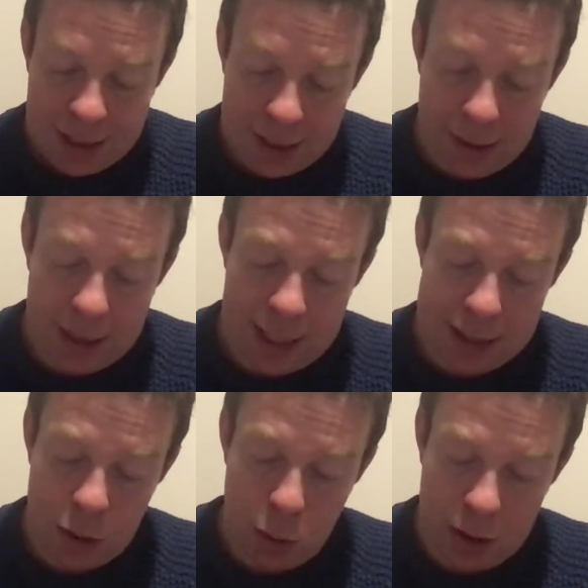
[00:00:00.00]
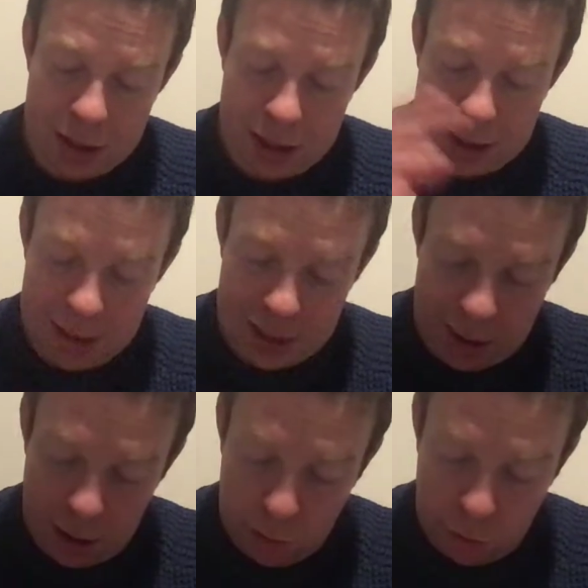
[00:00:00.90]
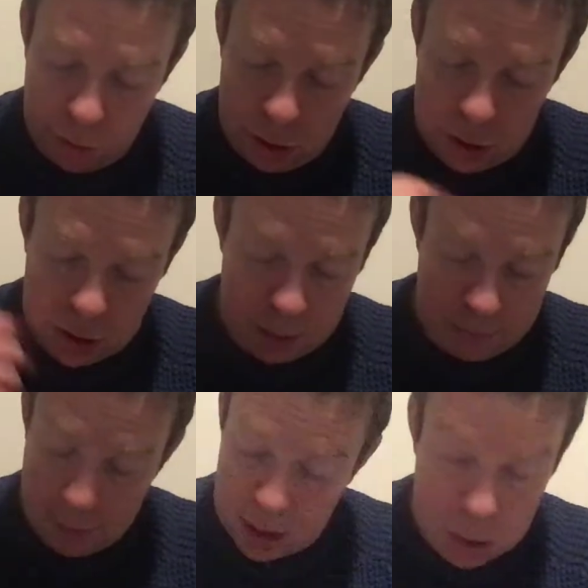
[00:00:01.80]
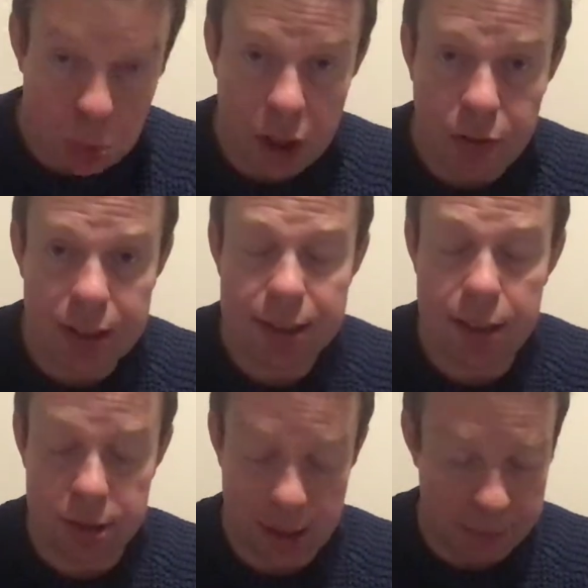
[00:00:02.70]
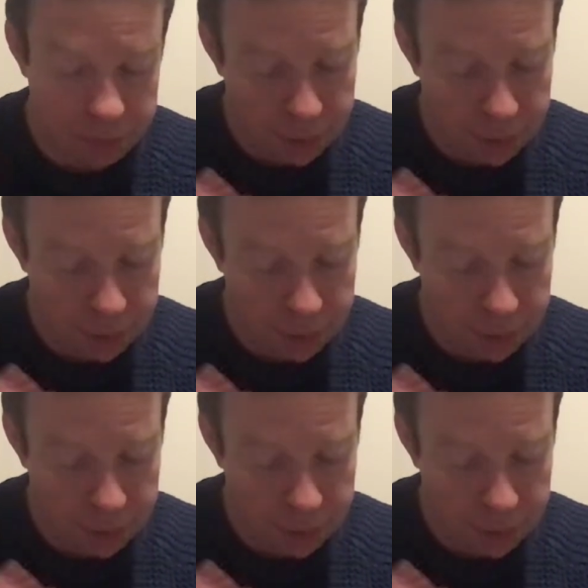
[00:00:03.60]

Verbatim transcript: Your latter works exceed the first. It's pretty fantastic.